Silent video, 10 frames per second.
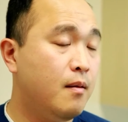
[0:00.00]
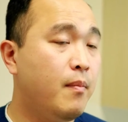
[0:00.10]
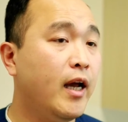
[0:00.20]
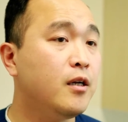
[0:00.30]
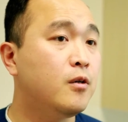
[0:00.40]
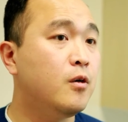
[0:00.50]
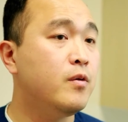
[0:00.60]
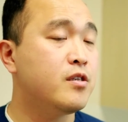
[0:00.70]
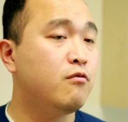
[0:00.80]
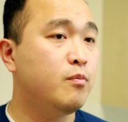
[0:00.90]
My
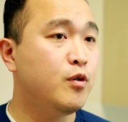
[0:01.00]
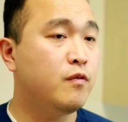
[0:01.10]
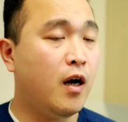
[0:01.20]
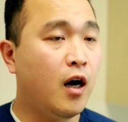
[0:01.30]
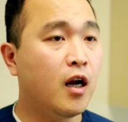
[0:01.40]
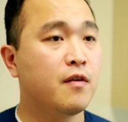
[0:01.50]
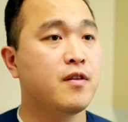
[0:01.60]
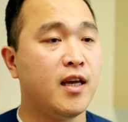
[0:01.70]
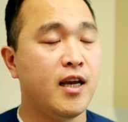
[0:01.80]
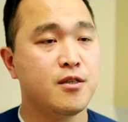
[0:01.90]
goal is to remove all of
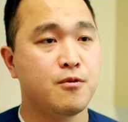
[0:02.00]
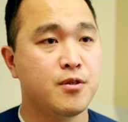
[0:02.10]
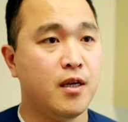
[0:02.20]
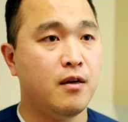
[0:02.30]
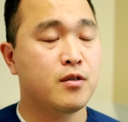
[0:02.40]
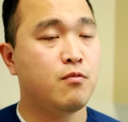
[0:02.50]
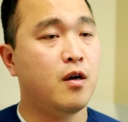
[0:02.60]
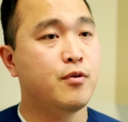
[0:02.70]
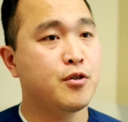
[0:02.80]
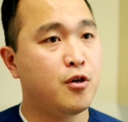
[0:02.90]
the cancer cells
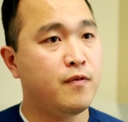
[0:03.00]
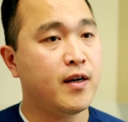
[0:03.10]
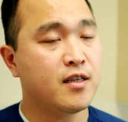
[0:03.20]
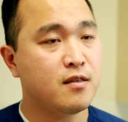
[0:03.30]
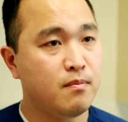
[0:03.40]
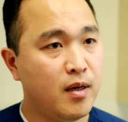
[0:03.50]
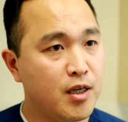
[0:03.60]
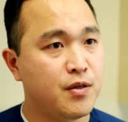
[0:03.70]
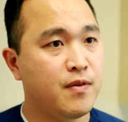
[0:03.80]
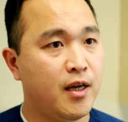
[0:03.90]
while preserving as
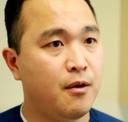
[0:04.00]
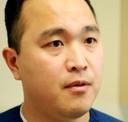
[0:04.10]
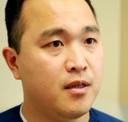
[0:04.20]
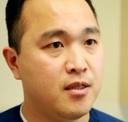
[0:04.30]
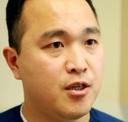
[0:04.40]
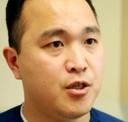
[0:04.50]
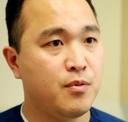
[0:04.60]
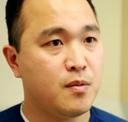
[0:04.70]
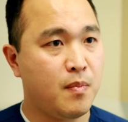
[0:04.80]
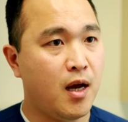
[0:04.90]
much of the healthy
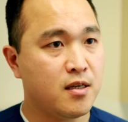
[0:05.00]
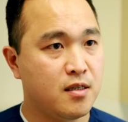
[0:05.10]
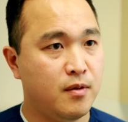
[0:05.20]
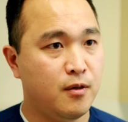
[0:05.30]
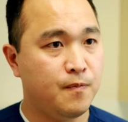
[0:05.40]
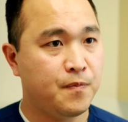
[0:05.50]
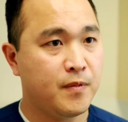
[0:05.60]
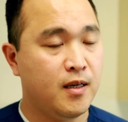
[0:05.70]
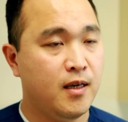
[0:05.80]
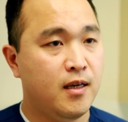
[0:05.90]
tissue as possible.
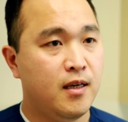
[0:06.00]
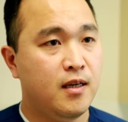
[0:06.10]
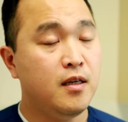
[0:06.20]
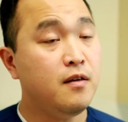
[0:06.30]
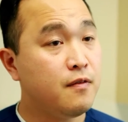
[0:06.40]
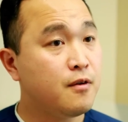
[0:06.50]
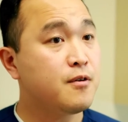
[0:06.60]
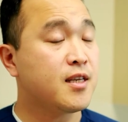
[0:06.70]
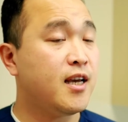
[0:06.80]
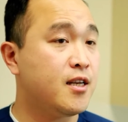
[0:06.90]
If there
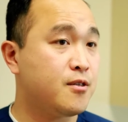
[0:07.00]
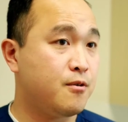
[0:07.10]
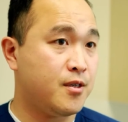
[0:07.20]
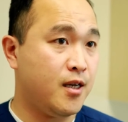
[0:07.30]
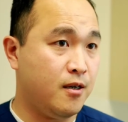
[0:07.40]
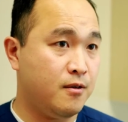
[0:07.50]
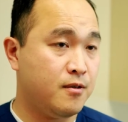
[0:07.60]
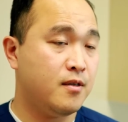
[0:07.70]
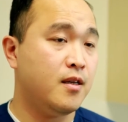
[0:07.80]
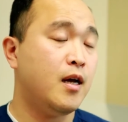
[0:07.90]
is cancer
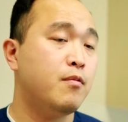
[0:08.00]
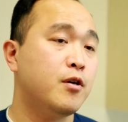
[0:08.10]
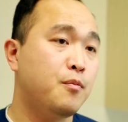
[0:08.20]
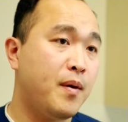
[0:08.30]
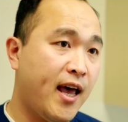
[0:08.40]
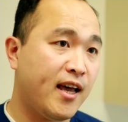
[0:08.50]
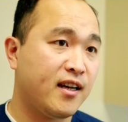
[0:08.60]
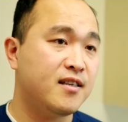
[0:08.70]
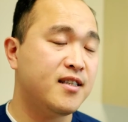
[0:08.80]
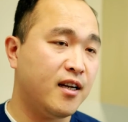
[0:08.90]
cells, then I will go
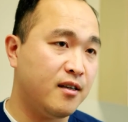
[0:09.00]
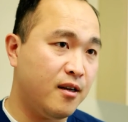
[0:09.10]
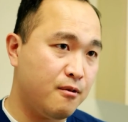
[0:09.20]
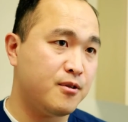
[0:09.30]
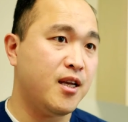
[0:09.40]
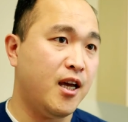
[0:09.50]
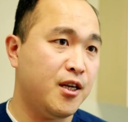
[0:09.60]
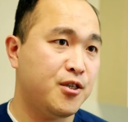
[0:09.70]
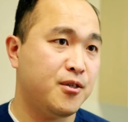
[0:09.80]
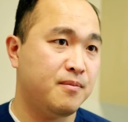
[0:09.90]
back and take another
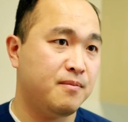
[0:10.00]
stage.